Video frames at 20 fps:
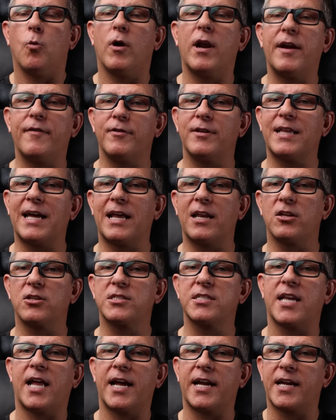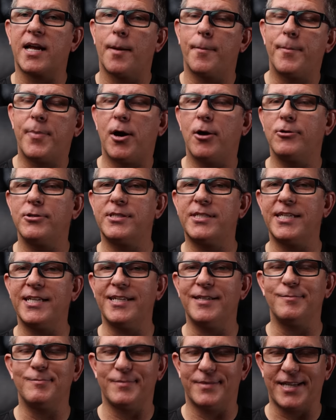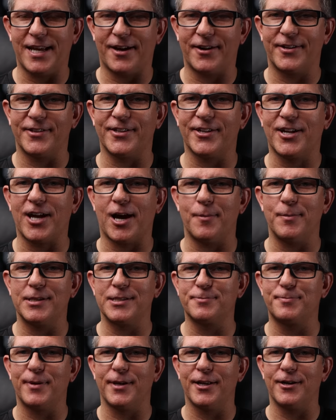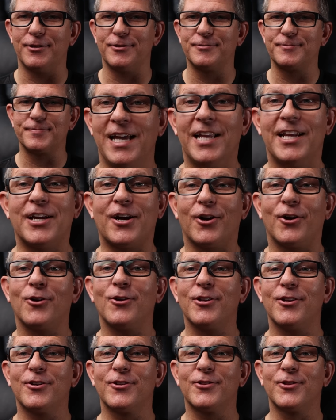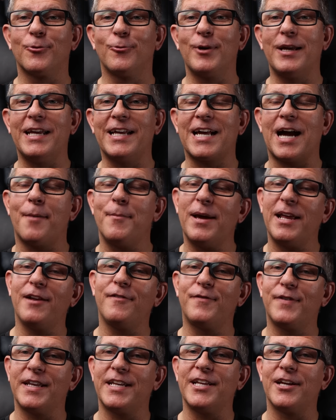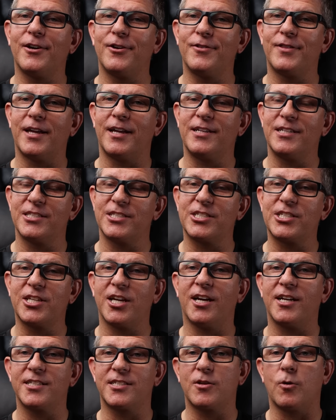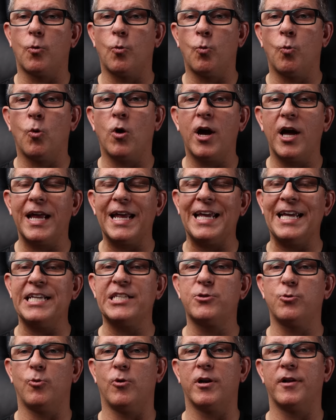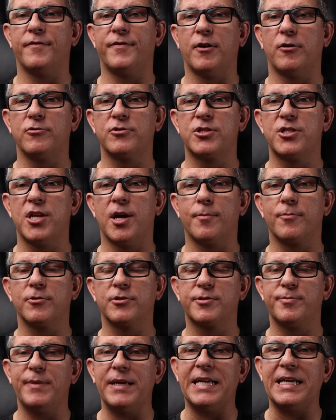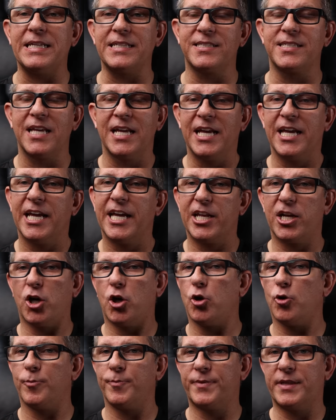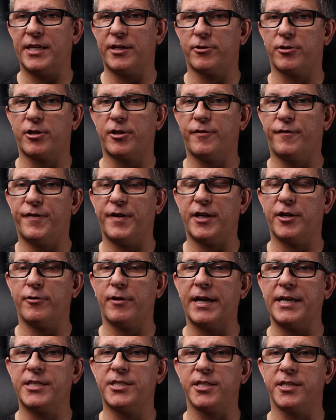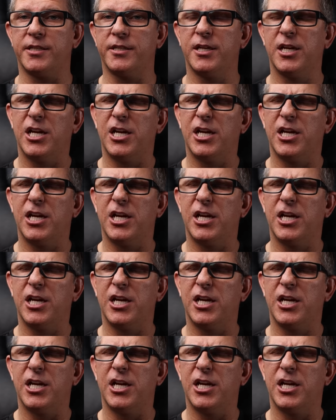Whatever that looks like, post it down in the comments below. Now, earlier in the week, I made a video that discussed what each one of those numbers means in a home theater configuration.